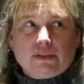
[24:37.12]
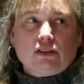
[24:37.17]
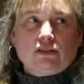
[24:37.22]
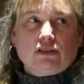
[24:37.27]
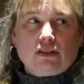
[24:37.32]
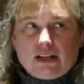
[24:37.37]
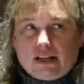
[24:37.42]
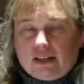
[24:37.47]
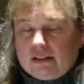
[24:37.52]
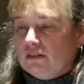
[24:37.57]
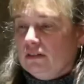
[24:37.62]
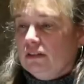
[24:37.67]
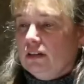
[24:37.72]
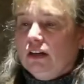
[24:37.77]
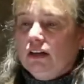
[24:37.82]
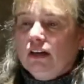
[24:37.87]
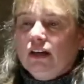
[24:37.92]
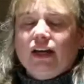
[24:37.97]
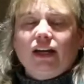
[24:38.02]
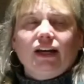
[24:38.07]
Okay.
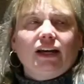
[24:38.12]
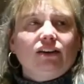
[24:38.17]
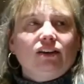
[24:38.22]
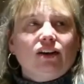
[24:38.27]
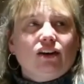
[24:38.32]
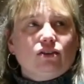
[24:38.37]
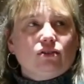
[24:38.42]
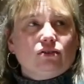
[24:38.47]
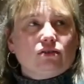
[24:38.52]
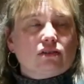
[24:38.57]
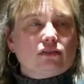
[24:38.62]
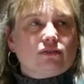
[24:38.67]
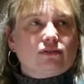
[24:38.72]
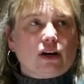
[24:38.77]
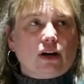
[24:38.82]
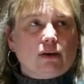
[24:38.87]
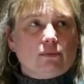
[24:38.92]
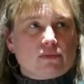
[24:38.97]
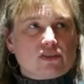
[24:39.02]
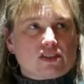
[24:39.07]
And I know
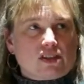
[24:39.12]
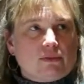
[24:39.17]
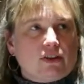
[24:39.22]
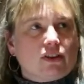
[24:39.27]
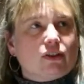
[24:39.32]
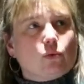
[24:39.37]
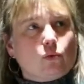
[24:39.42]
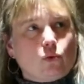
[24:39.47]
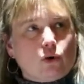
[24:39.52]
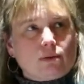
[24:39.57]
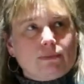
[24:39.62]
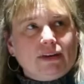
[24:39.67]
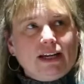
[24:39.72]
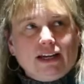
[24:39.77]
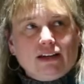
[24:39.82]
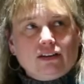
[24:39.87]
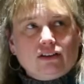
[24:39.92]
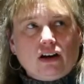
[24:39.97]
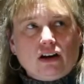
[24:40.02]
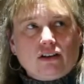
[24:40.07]
from some of the warm
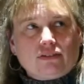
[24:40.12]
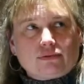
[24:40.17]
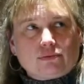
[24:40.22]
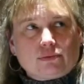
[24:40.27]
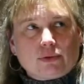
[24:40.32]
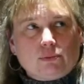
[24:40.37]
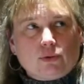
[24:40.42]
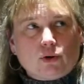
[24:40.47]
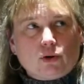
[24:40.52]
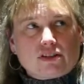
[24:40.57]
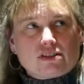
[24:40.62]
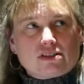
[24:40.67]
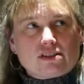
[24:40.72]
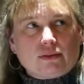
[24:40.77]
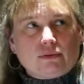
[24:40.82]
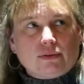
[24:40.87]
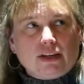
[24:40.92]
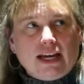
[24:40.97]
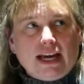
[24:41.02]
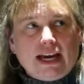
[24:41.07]
handoff
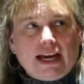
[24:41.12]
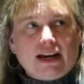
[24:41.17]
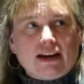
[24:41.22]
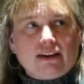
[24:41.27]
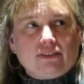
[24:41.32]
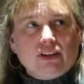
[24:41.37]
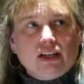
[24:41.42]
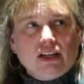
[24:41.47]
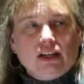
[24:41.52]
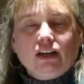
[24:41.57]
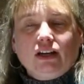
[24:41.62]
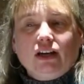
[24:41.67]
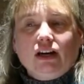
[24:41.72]
reports that we have,